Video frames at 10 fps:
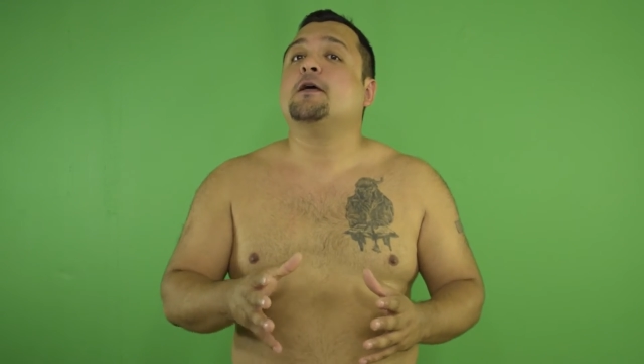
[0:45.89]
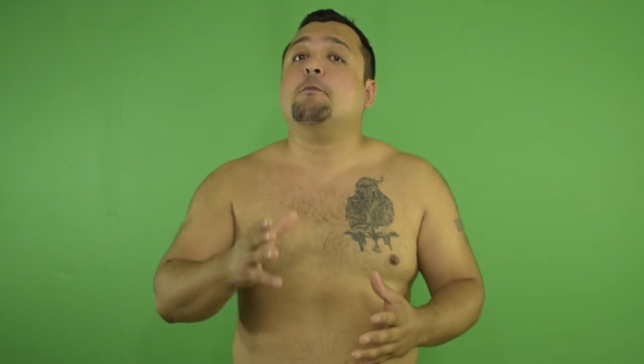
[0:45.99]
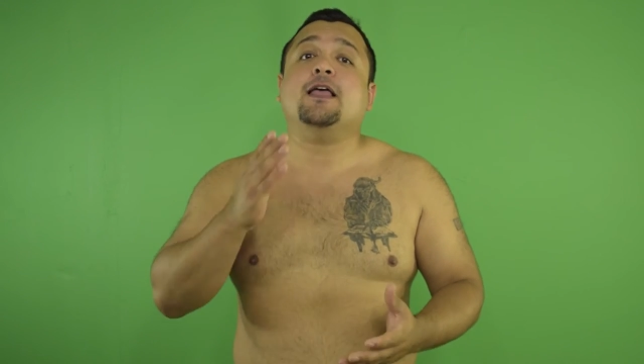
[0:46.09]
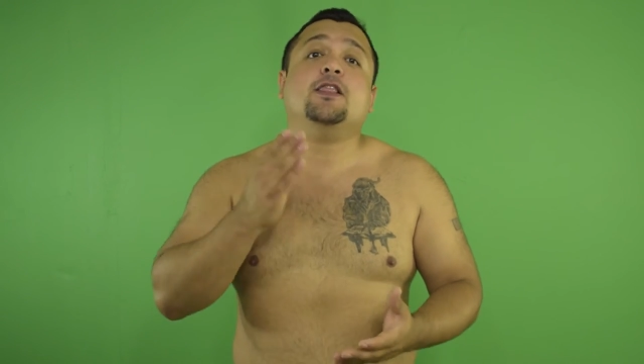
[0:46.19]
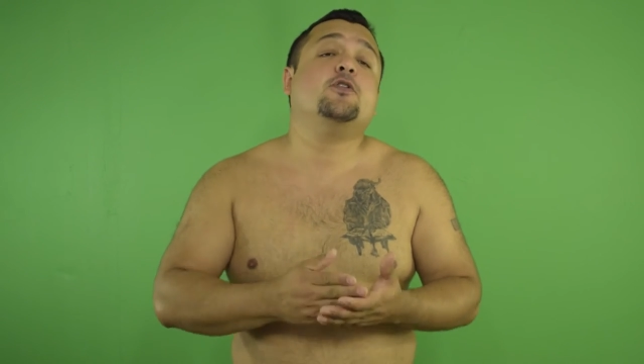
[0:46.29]

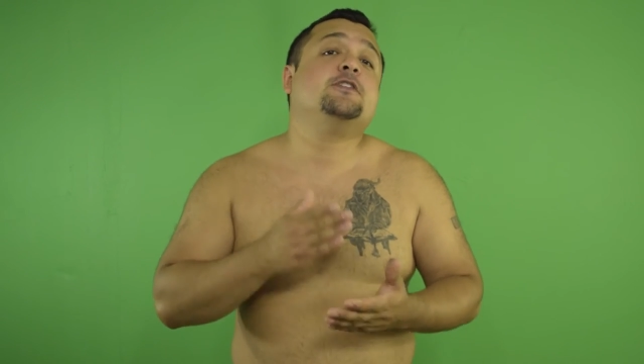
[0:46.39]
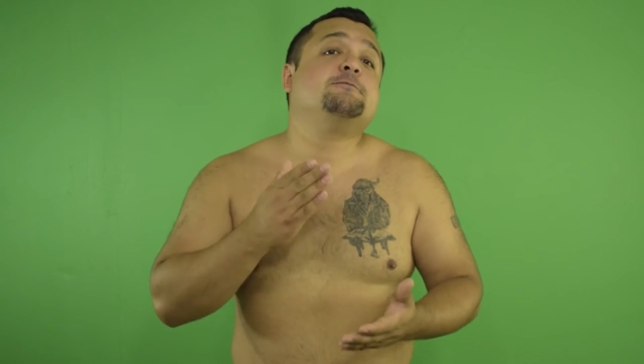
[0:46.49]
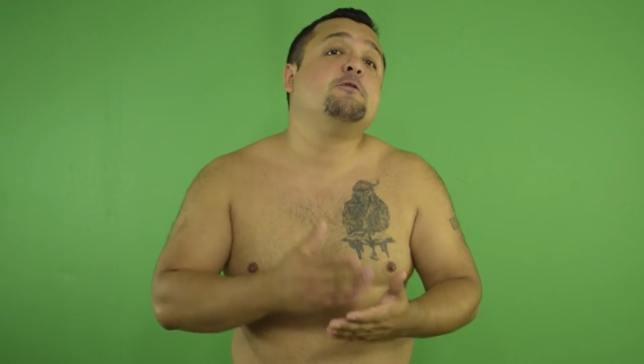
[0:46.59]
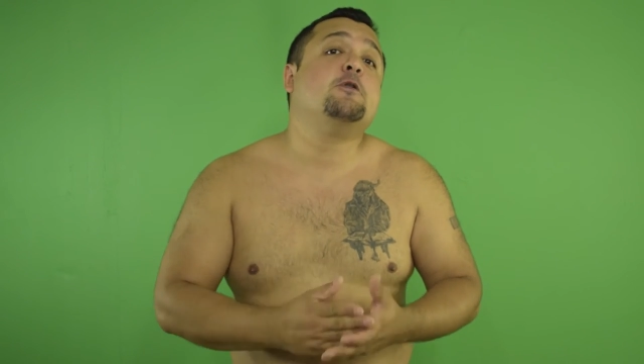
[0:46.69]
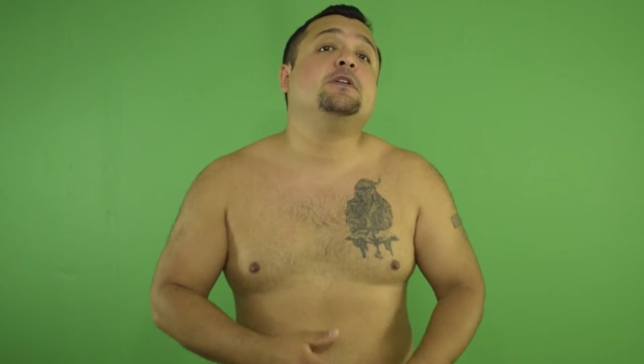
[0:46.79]
my
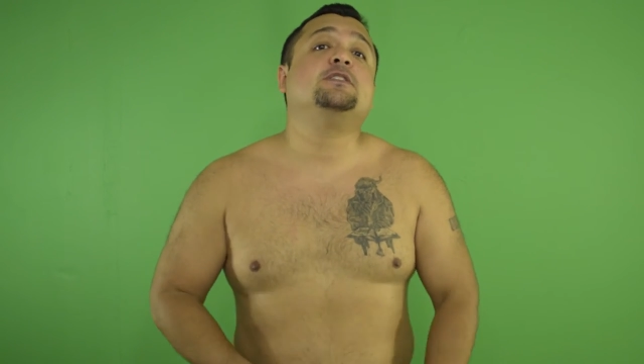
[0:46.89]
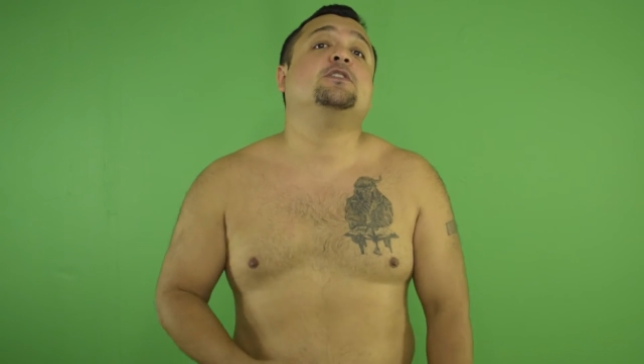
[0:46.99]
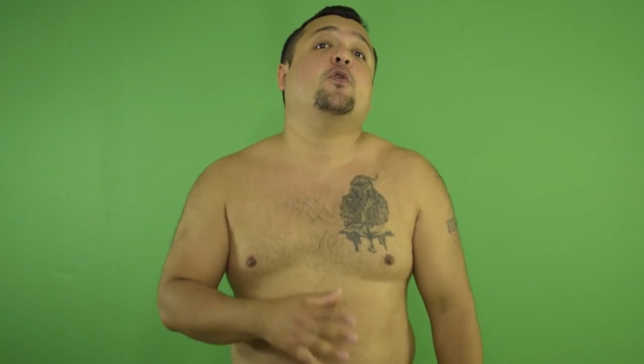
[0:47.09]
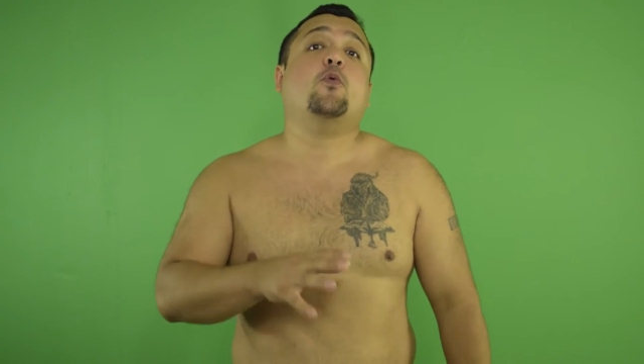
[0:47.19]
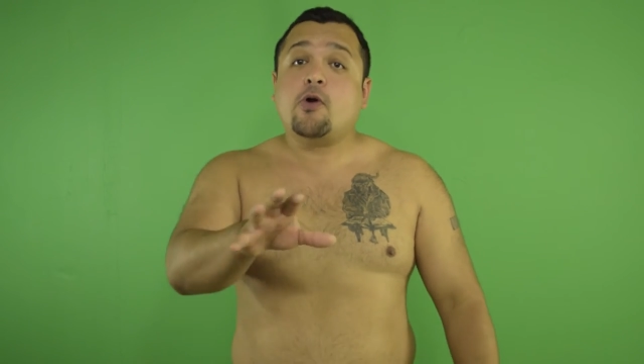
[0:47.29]
lowest moment
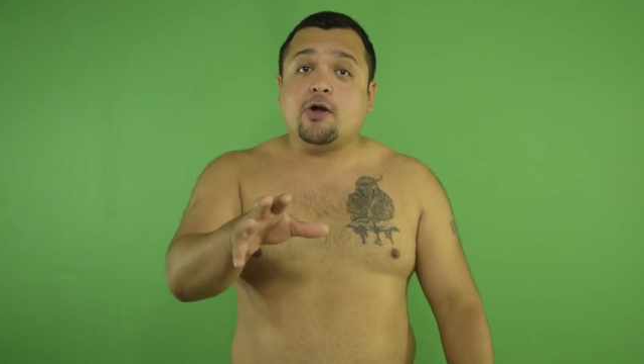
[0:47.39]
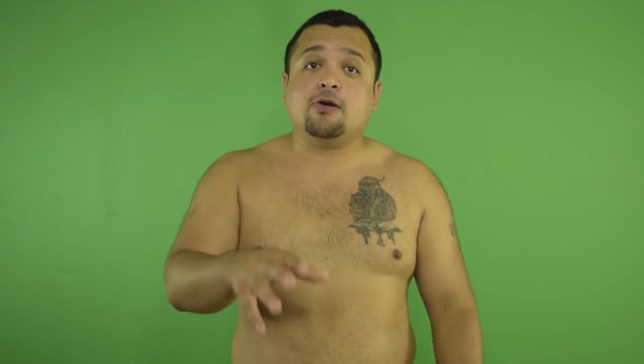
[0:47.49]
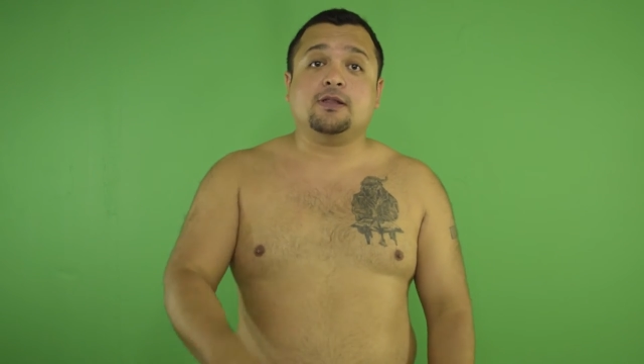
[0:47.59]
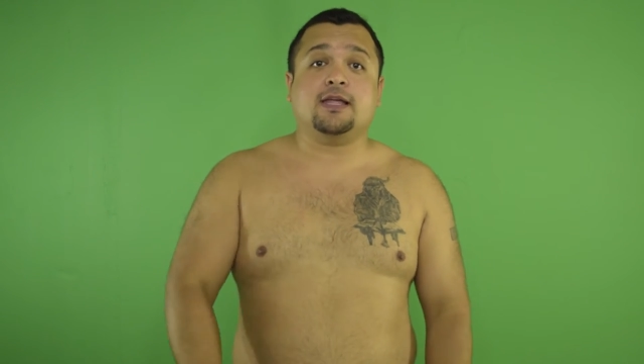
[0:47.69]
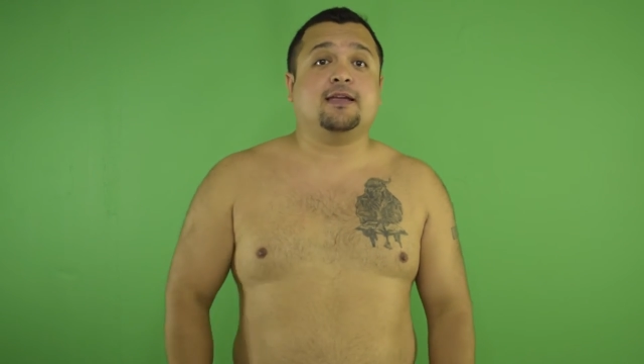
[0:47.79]
to the
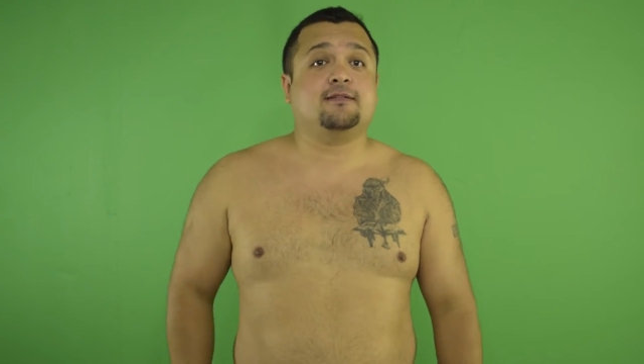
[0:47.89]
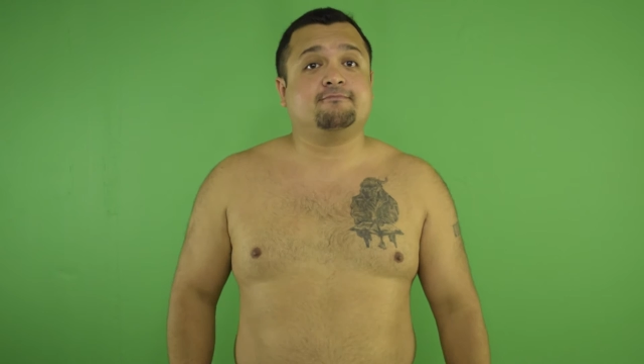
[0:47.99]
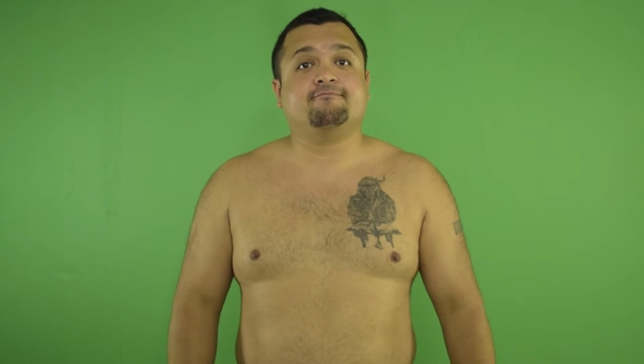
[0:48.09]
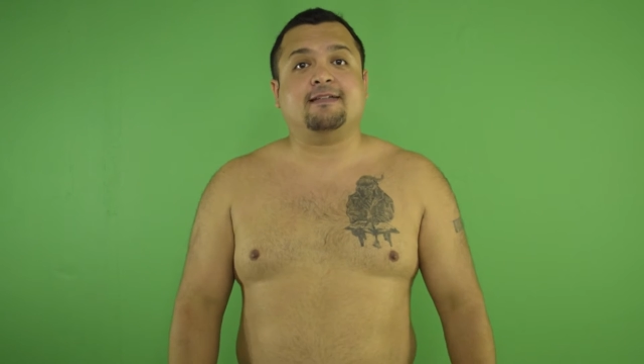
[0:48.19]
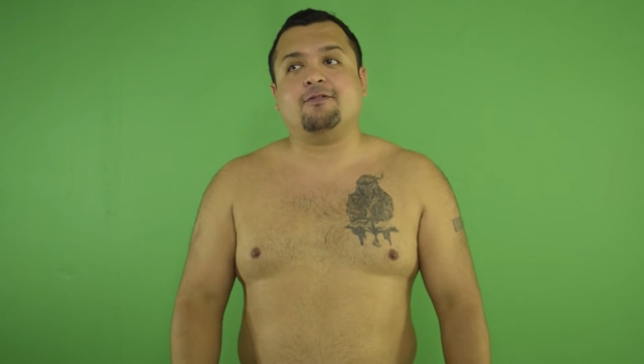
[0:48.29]
world like
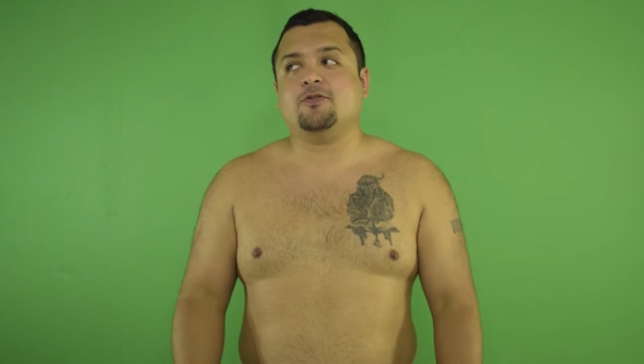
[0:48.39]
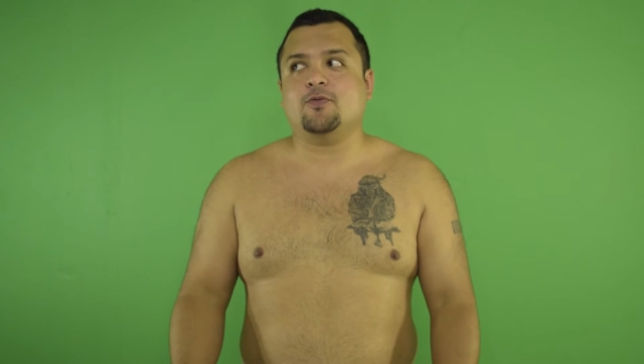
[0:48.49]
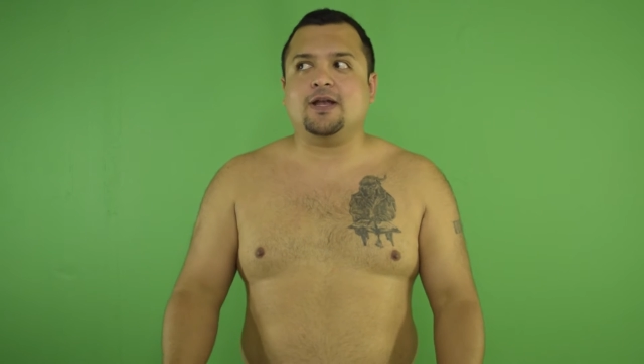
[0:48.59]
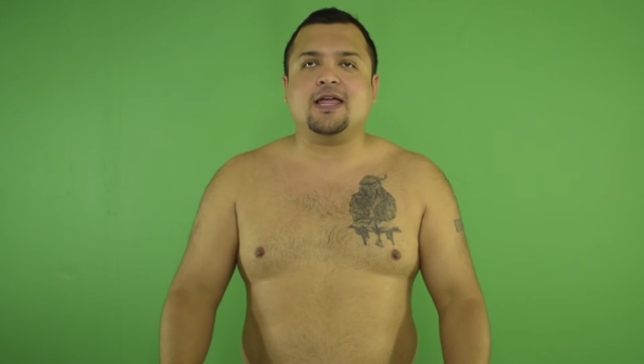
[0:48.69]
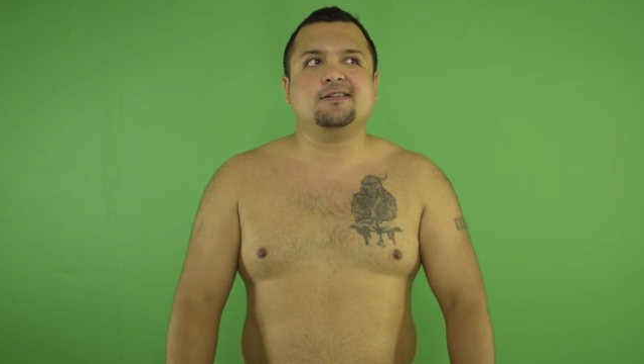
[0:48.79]

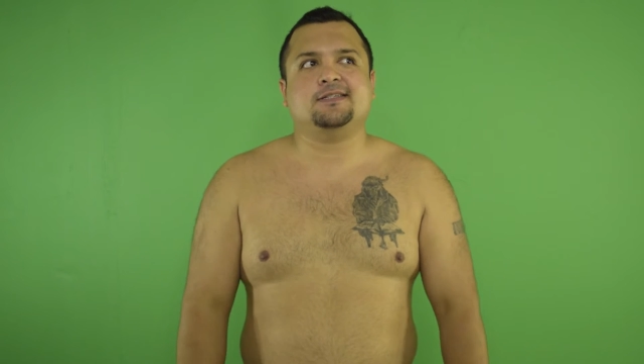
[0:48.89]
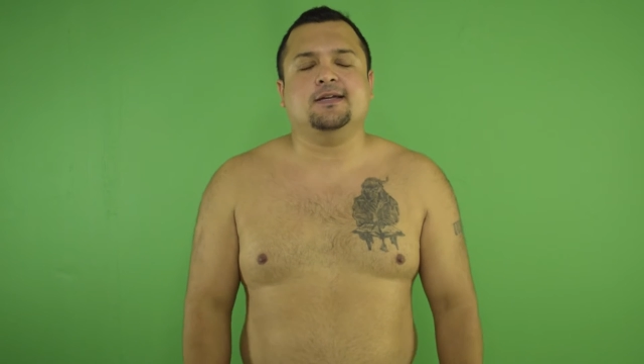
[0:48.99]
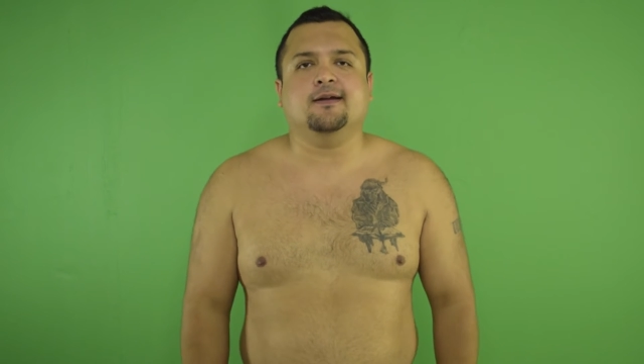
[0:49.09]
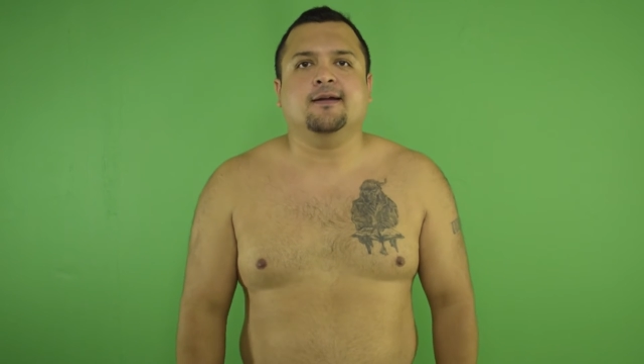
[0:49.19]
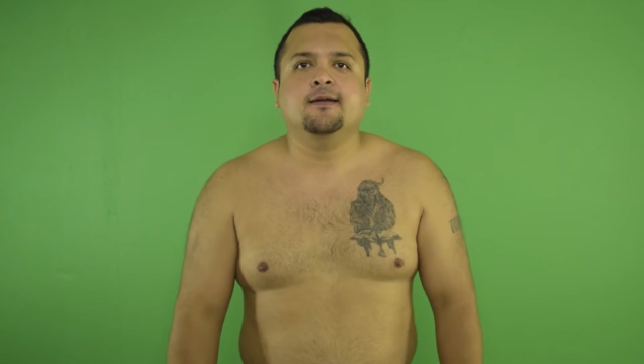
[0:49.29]
everyone else
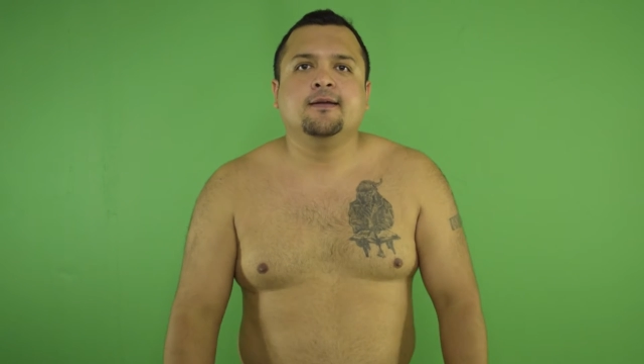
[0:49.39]
here.